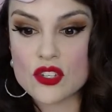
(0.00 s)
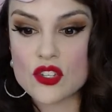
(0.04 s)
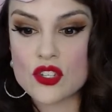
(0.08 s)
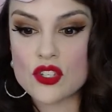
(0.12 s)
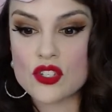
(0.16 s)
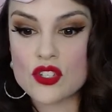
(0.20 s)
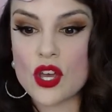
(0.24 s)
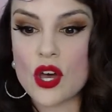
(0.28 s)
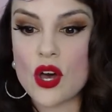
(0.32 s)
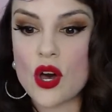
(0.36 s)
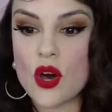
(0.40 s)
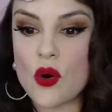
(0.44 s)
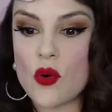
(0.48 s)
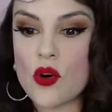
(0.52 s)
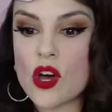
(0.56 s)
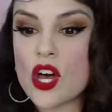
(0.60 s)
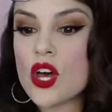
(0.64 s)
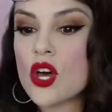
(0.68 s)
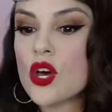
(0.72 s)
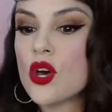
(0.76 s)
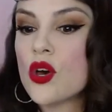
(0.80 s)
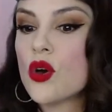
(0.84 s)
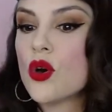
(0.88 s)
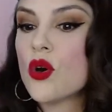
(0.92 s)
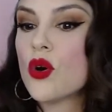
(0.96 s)
So
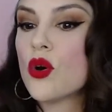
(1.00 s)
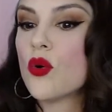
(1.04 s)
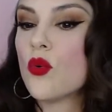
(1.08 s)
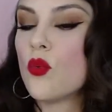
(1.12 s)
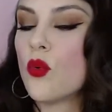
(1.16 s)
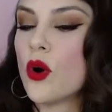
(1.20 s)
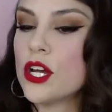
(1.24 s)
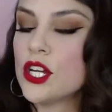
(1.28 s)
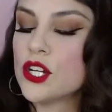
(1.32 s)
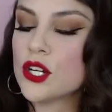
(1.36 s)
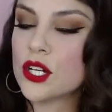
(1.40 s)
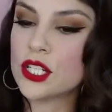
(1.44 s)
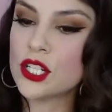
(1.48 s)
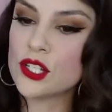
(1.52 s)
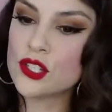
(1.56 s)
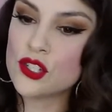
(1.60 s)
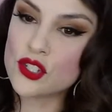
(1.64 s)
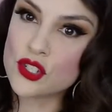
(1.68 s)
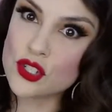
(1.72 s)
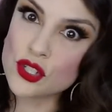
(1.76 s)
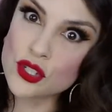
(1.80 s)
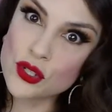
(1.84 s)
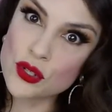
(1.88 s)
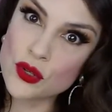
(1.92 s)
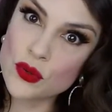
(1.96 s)
what you're going
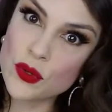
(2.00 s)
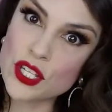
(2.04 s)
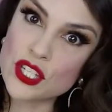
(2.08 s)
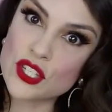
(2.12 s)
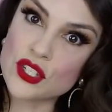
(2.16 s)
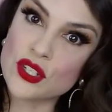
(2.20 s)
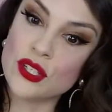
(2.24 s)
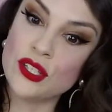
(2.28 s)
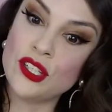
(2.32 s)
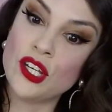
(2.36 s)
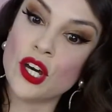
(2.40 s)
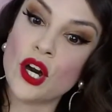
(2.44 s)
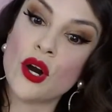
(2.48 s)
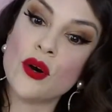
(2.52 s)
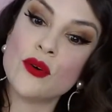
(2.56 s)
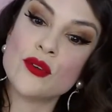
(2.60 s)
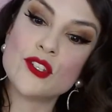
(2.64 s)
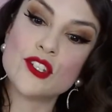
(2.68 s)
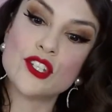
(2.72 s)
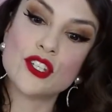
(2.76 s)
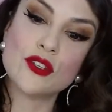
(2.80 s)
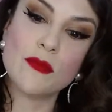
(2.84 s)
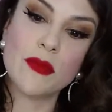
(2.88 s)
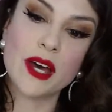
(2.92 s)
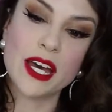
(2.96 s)
to do is go
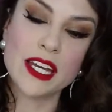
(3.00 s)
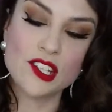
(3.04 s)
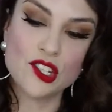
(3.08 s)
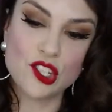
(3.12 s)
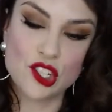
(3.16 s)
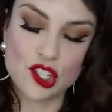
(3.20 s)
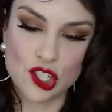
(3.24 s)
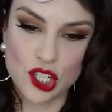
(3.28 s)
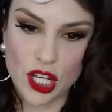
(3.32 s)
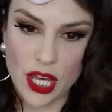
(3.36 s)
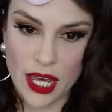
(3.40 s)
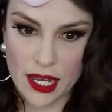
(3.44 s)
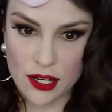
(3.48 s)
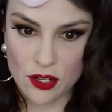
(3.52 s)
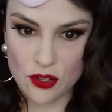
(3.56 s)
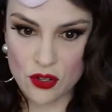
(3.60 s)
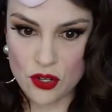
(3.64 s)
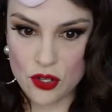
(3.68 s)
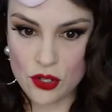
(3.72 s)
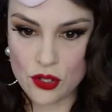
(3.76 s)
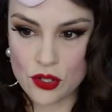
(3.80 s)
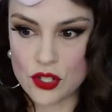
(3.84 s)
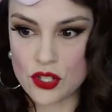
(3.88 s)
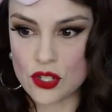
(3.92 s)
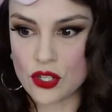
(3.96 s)
to my
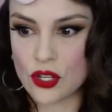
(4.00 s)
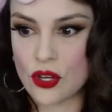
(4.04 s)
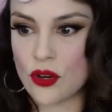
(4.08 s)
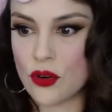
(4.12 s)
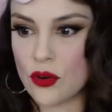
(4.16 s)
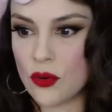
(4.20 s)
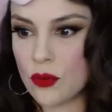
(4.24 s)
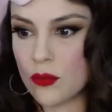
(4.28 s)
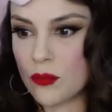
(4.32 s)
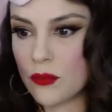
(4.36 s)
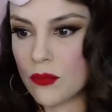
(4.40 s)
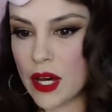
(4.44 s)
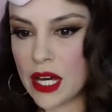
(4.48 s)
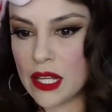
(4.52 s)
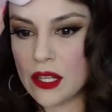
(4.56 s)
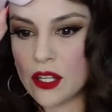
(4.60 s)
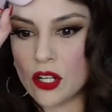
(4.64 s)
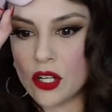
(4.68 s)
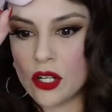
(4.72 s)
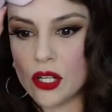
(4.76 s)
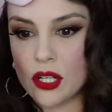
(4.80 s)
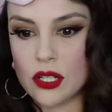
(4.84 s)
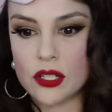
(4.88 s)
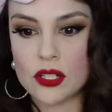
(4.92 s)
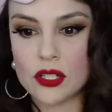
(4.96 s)
channel. So my
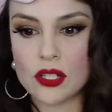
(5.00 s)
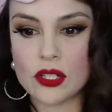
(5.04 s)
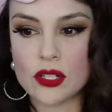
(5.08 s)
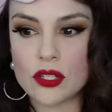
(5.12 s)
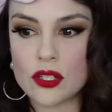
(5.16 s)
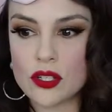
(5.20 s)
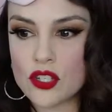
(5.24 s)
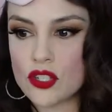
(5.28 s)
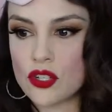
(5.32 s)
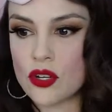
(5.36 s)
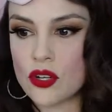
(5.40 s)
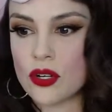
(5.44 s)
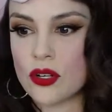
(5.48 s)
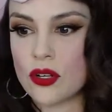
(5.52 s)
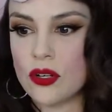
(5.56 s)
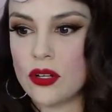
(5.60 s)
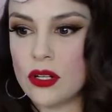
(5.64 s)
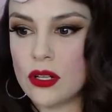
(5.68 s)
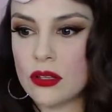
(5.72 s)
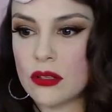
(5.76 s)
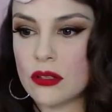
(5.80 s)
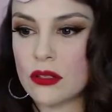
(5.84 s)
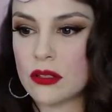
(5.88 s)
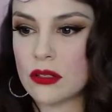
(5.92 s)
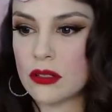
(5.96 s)
little
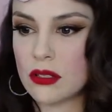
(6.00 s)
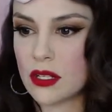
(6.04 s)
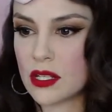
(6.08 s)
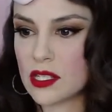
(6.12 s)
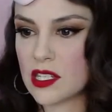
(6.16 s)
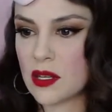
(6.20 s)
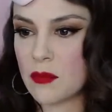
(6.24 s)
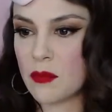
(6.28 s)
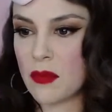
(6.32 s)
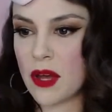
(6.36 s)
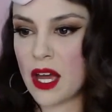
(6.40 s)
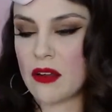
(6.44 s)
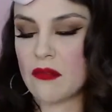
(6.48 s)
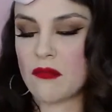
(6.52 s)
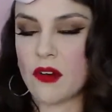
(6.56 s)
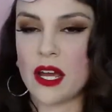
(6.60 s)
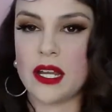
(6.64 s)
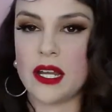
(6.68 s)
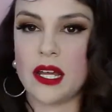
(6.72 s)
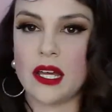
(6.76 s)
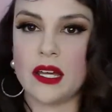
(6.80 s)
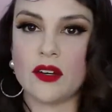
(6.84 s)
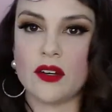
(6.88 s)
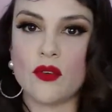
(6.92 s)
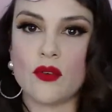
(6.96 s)
circle, it's in my
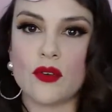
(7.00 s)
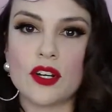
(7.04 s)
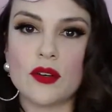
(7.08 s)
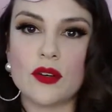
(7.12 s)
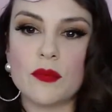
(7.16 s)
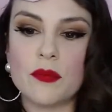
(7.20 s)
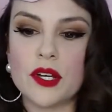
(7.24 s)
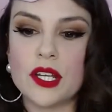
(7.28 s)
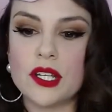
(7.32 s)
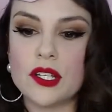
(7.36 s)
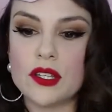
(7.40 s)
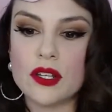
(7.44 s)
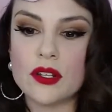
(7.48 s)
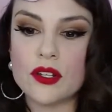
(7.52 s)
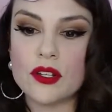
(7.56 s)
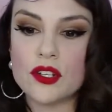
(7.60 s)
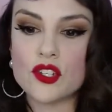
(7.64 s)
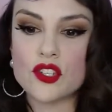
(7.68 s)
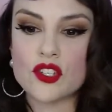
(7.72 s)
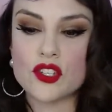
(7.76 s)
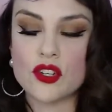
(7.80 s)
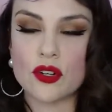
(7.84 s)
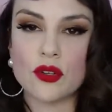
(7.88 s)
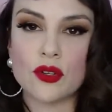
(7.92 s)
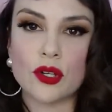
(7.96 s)
right-hand corner, but the
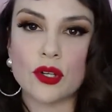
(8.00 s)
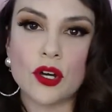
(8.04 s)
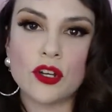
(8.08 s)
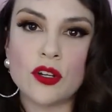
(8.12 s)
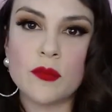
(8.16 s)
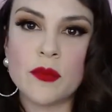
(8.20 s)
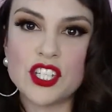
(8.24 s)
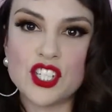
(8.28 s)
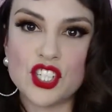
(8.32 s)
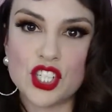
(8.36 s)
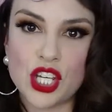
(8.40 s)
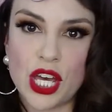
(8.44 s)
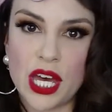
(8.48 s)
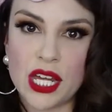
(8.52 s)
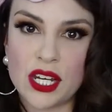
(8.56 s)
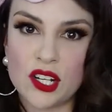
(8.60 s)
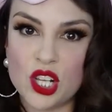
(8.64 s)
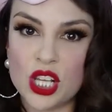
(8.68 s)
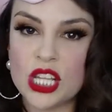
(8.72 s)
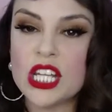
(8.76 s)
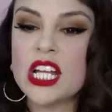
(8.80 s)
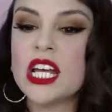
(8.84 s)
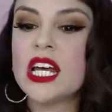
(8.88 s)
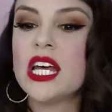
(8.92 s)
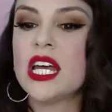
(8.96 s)
little circle, go to my
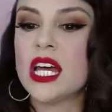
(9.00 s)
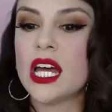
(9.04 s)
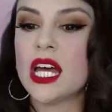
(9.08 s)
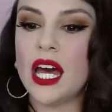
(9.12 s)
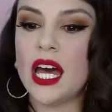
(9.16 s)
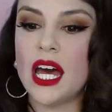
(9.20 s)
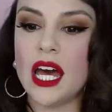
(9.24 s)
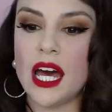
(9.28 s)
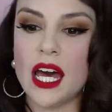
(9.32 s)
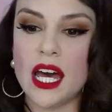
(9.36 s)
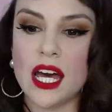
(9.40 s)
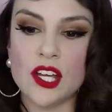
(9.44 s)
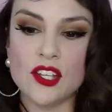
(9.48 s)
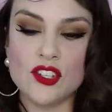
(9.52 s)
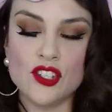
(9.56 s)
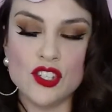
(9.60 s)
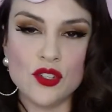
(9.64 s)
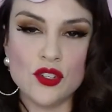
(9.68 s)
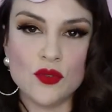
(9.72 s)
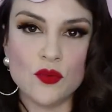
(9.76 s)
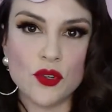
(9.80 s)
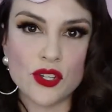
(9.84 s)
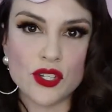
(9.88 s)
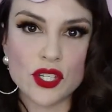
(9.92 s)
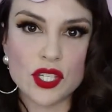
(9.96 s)
channel and
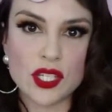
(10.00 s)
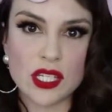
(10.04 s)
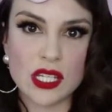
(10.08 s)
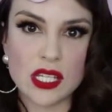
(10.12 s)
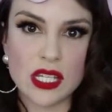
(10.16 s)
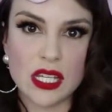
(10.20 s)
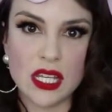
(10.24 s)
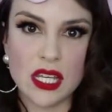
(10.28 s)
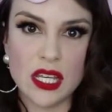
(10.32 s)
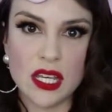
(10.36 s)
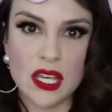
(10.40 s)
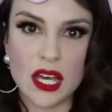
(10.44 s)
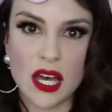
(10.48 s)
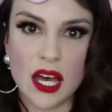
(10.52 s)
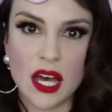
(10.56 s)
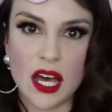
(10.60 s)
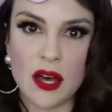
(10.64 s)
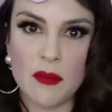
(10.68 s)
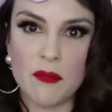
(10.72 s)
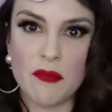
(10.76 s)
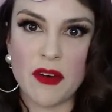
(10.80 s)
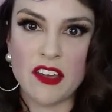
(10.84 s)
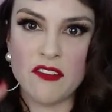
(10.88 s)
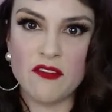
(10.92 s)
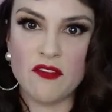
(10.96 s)
you will see
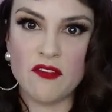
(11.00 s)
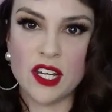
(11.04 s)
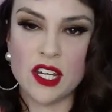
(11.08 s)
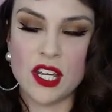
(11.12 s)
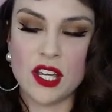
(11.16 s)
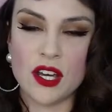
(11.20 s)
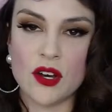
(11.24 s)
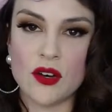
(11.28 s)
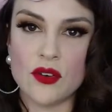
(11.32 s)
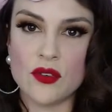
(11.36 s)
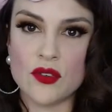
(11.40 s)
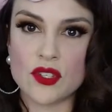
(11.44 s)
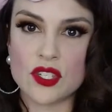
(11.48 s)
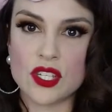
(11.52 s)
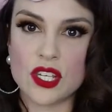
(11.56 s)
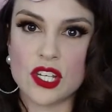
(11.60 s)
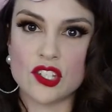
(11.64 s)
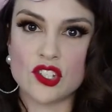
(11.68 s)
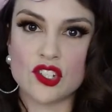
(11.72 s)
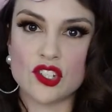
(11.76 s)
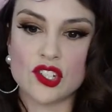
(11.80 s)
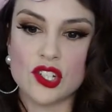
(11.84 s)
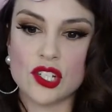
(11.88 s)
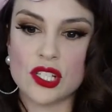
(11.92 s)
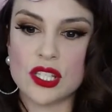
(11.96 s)
my videos.
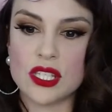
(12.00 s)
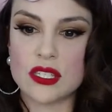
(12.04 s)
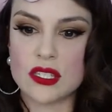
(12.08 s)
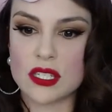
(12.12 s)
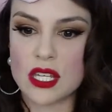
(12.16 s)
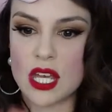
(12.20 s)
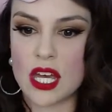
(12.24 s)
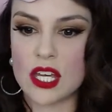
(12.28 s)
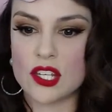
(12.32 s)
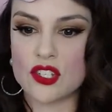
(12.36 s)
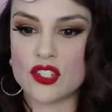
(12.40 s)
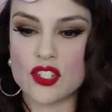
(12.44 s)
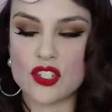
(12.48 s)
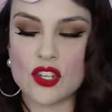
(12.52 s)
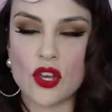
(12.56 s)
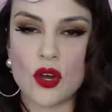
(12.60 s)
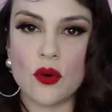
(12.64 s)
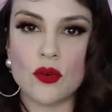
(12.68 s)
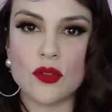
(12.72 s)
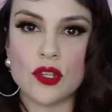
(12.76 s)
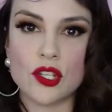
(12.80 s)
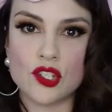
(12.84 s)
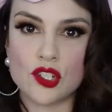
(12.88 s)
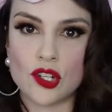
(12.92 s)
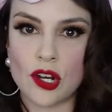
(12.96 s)
It should say,
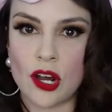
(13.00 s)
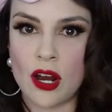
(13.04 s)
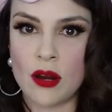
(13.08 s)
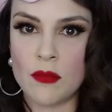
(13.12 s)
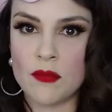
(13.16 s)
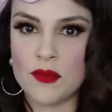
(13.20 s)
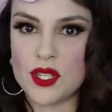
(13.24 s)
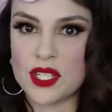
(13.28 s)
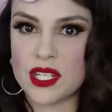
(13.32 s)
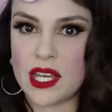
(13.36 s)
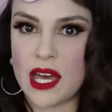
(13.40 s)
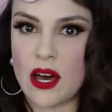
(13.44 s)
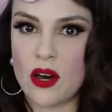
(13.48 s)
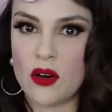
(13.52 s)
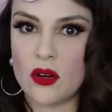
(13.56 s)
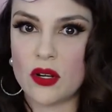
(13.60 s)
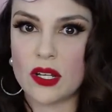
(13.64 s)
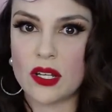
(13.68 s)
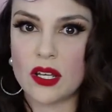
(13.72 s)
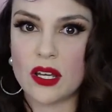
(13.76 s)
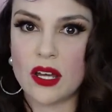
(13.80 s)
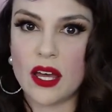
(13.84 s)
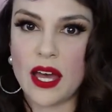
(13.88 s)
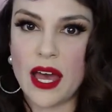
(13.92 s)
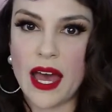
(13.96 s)
Sew the Charm Scout
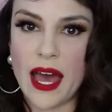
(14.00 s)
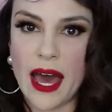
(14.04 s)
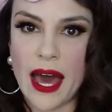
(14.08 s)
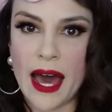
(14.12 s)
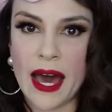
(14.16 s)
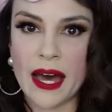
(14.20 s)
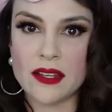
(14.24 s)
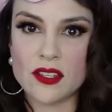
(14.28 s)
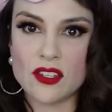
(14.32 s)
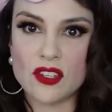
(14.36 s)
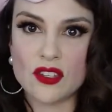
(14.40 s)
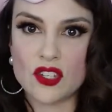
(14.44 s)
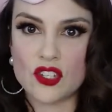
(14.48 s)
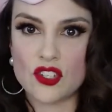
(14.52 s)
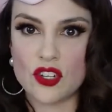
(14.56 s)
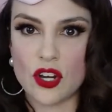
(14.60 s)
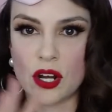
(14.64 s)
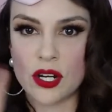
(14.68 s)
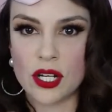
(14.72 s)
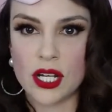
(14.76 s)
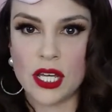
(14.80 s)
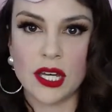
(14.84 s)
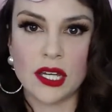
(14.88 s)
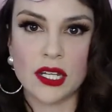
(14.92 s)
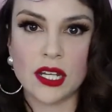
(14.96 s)
hat,
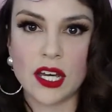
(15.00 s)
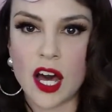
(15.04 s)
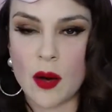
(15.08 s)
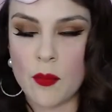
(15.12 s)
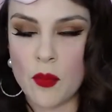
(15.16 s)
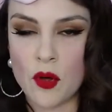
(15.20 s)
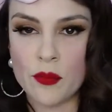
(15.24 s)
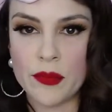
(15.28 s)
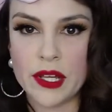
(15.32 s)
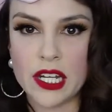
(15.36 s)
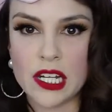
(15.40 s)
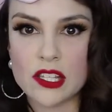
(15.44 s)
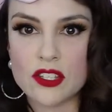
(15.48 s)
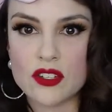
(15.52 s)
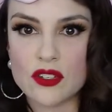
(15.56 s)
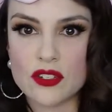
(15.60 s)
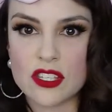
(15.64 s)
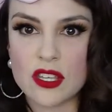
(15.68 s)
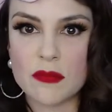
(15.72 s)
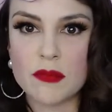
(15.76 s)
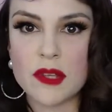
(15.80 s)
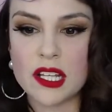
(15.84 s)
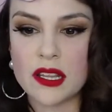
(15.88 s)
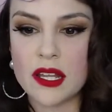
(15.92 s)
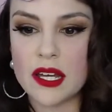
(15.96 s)
starting in a couple minutes or
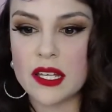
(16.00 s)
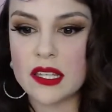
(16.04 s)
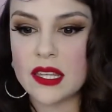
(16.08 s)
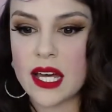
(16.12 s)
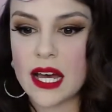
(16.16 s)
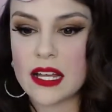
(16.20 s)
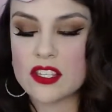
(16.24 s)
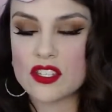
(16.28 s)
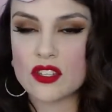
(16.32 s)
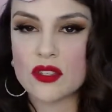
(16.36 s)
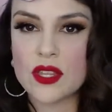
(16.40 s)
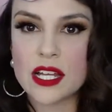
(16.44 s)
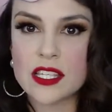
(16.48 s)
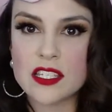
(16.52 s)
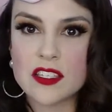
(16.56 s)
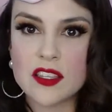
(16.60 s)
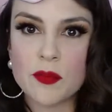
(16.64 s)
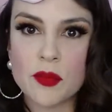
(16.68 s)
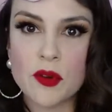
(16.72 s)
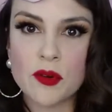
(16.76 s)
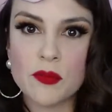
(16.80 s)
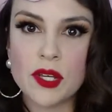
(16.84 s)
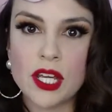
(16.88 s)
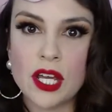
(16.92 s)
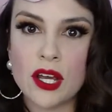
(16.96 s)
something like that. So that's
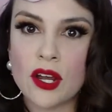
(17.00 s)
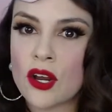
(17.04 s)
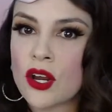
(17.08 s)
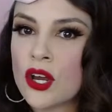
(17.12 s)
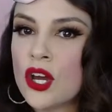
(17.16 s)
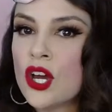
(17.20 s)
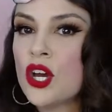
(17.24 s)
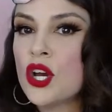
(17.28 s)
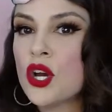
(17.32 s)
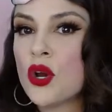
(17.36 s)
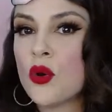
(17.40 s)
the premiere.